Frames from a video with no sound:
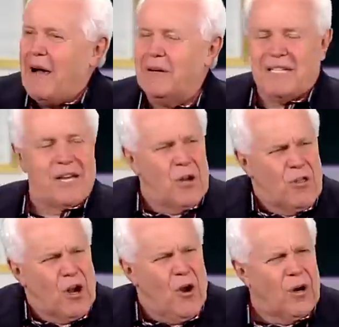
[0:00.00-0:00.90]
I would say, you
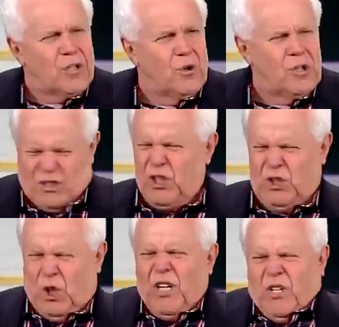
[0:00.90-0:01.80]
know, the Lord is so good.
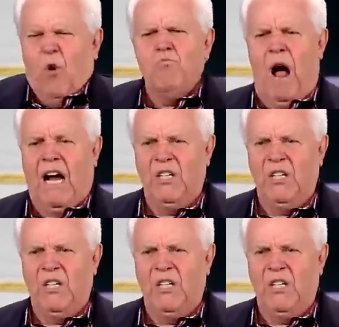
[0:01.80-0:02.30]
Deutschland.